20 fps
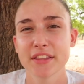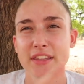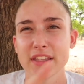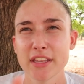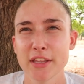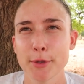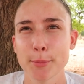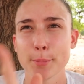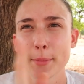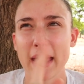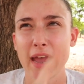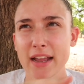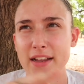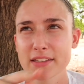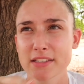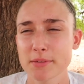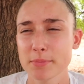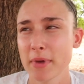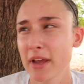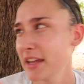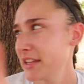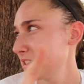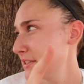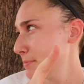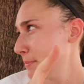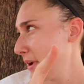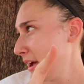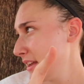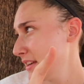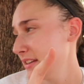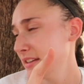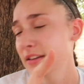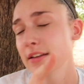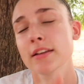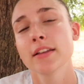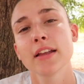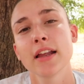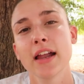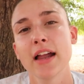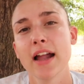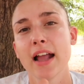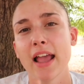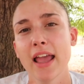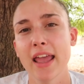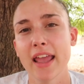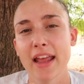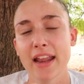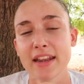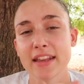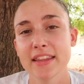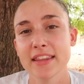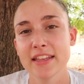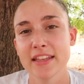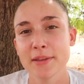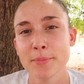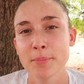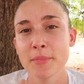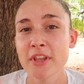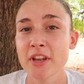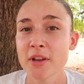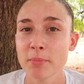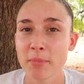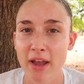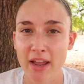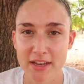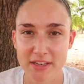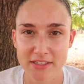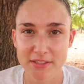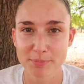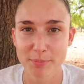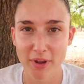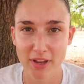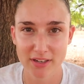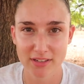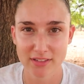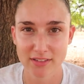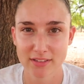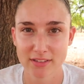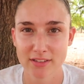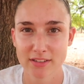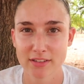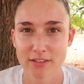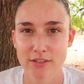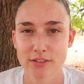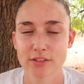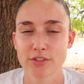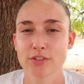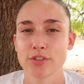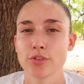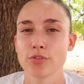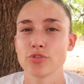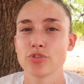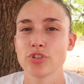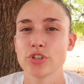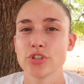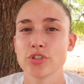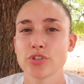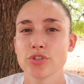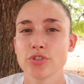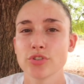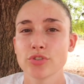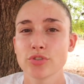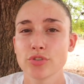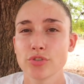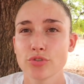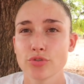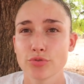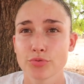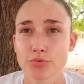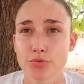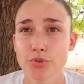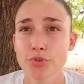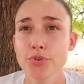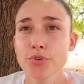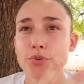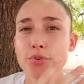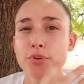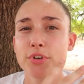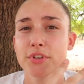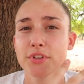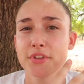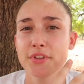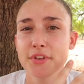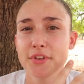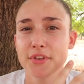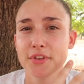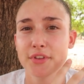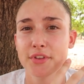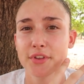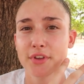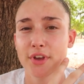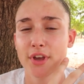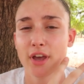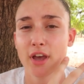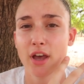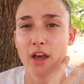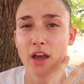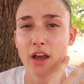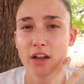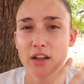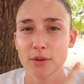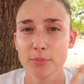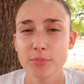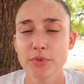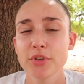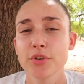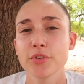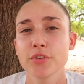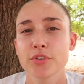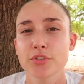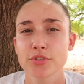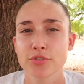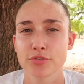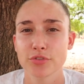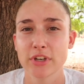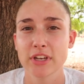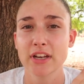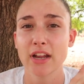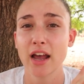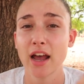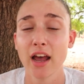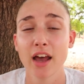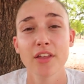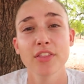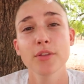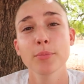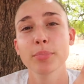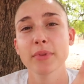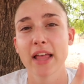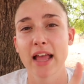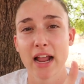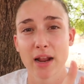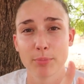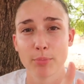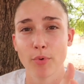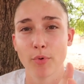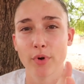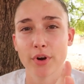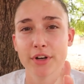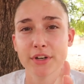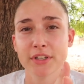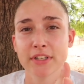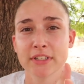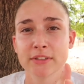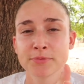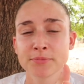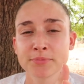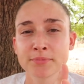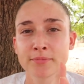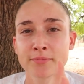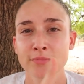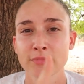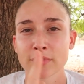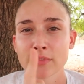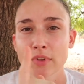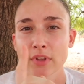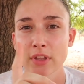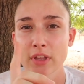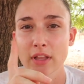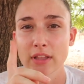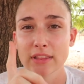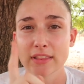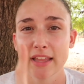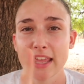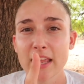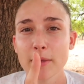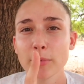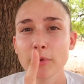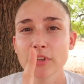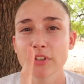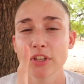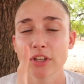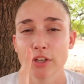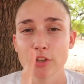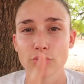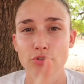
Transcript: the maximize button, and the minimize button. So she drew a computer screen on the blackboard, labeled the